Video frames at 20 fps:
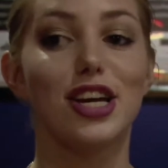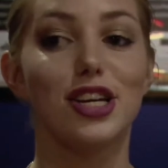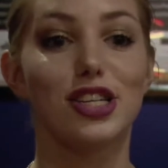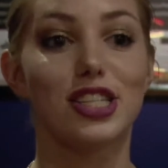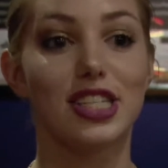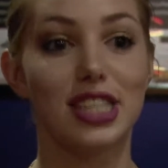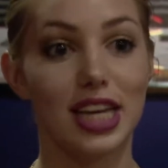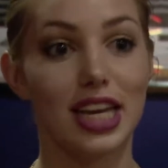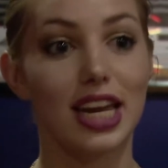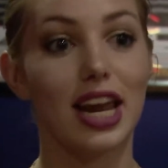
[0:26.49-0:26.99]

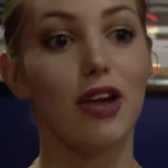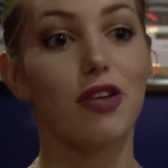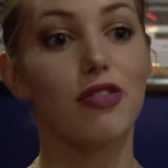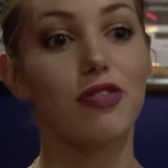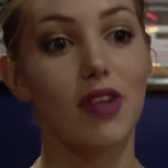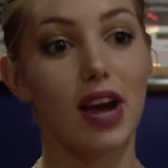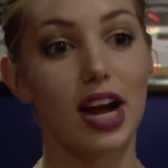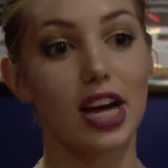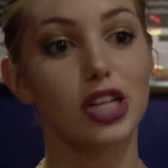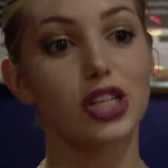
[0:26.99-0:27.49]
Seeing how
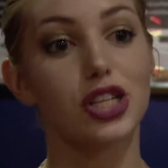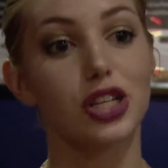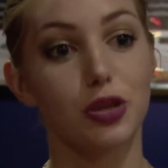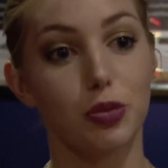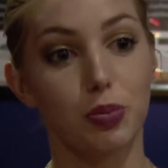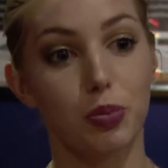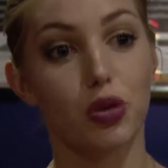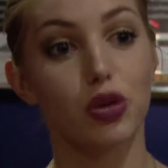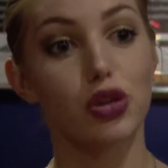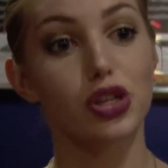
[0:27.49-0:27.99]
far she
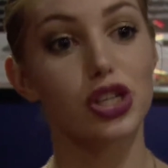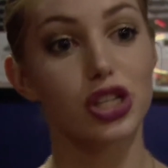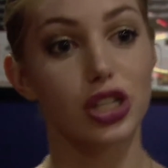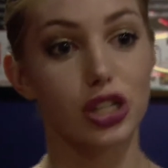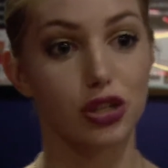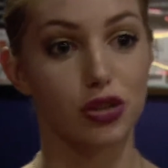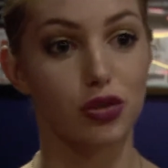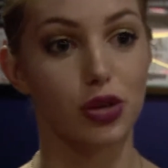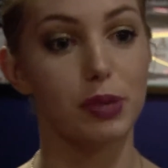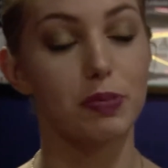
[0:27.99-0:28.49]
could push the
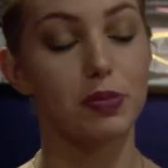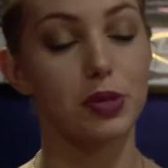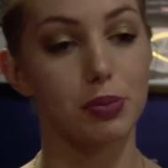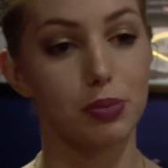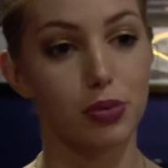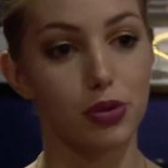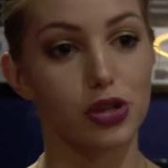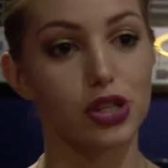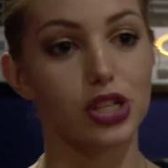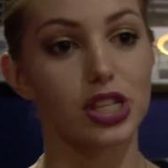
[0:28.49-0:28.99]
script
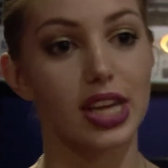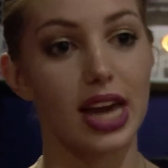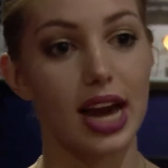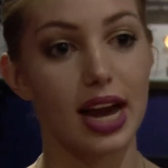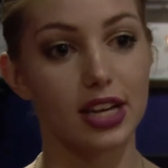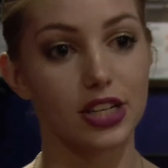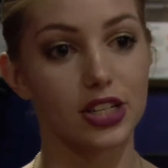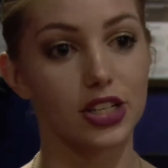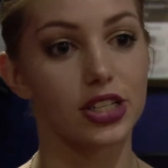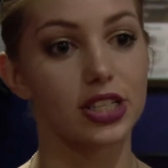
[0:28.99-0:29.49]
and push the
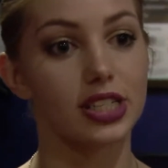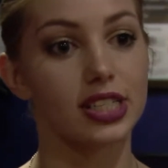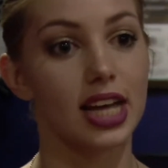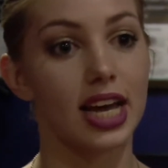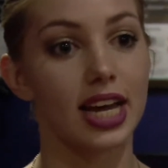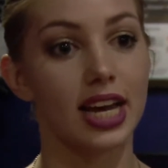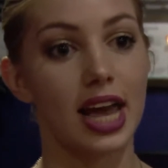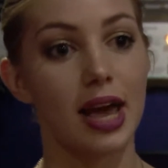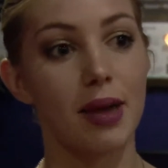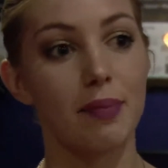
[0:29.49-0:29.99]
actors,
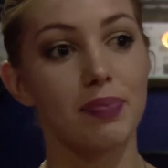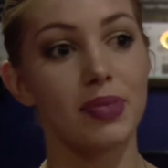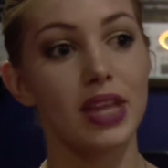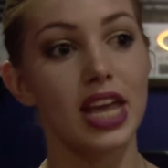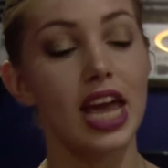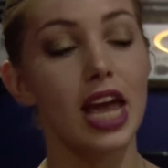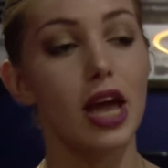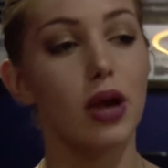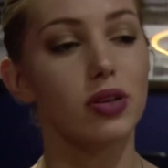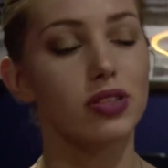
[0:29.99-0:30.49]
and
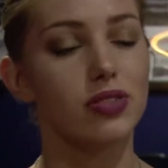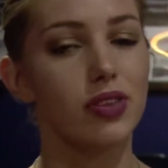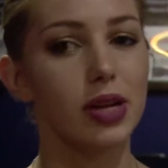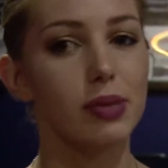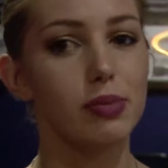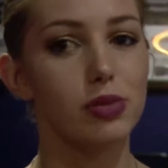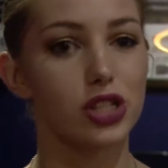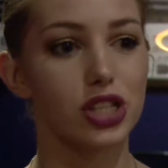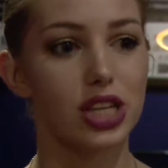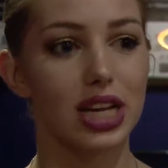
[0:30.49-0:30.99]
it was very
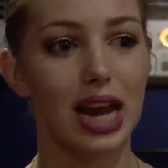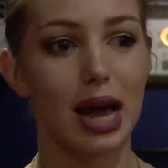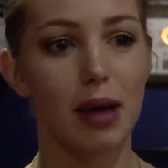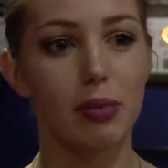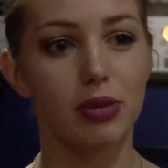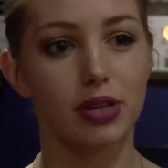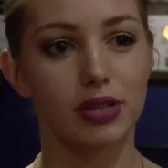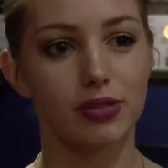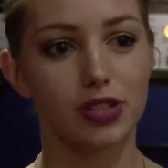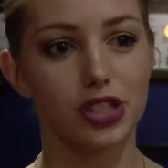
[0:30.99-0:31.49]
much
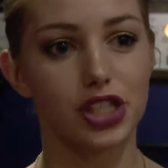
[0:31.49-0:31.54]
collaborative.